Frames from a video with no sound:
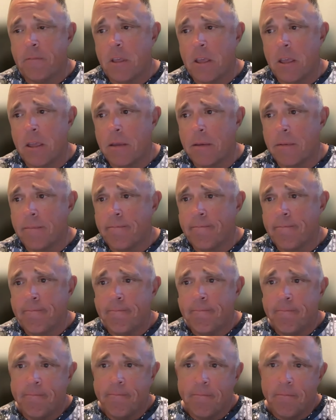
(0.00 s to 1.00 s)
like
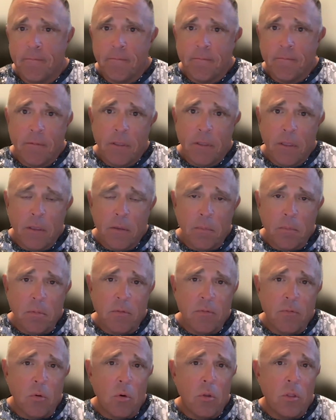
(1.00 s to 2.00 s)

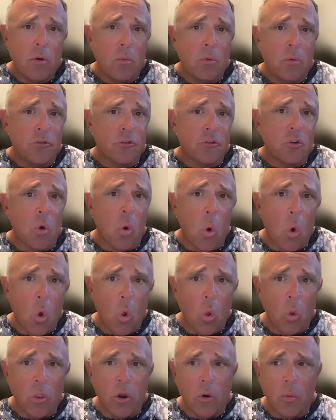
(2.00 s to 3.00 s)
before there was
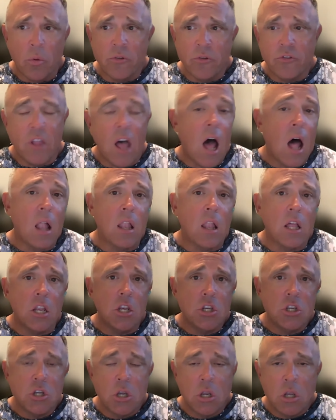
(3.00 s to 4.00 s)
gold, there was
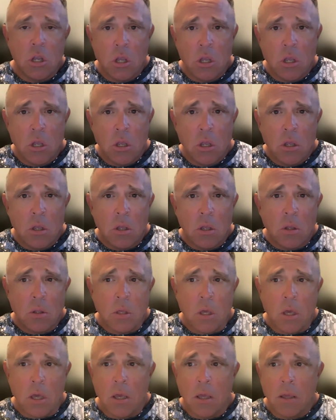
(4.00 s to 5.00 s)
knowledge.
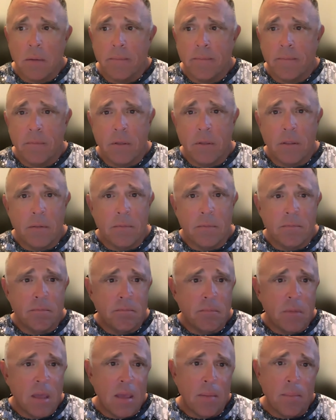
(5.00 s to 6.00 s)
Okay.
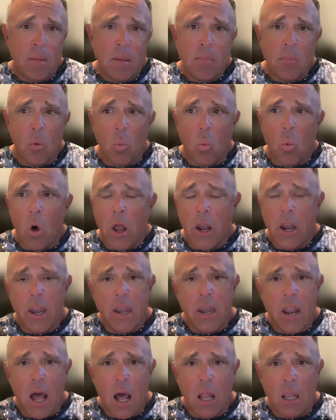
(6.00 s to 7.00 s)
And man, people
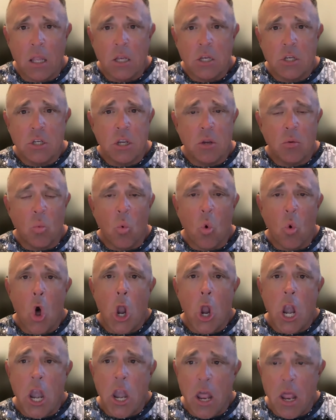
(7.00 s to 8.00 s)
wanted knowledge. They
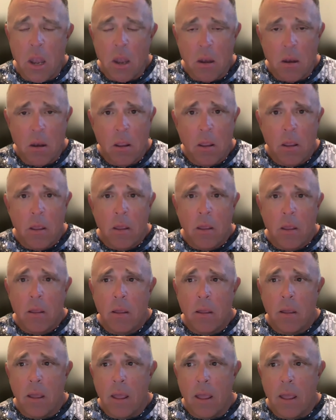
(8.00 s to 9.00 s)
wanted it.
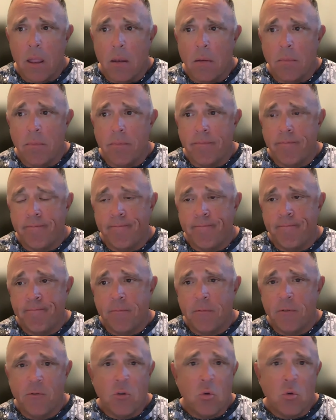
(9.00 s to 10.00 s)
And
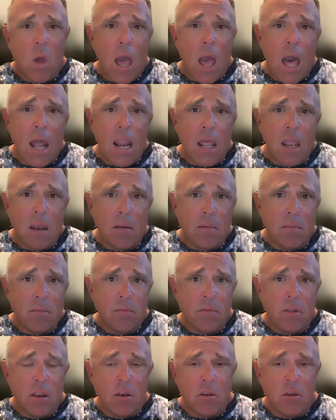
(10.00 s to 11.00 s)
if you had it,
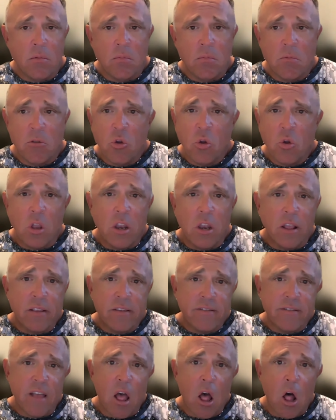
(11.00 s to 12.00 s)
then you could
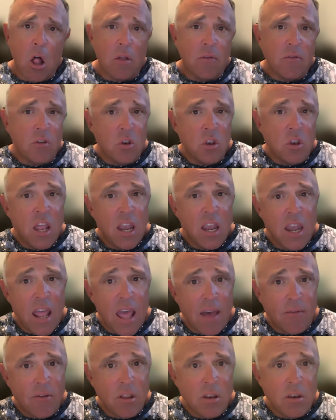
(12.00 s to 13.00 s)
excel. If you didn't
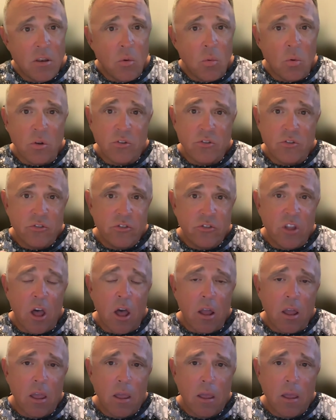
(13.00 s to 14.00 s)
have it, you were
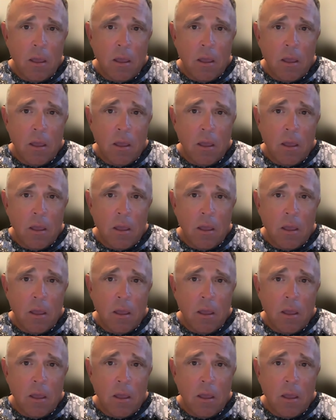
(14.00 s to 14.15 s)
stuck.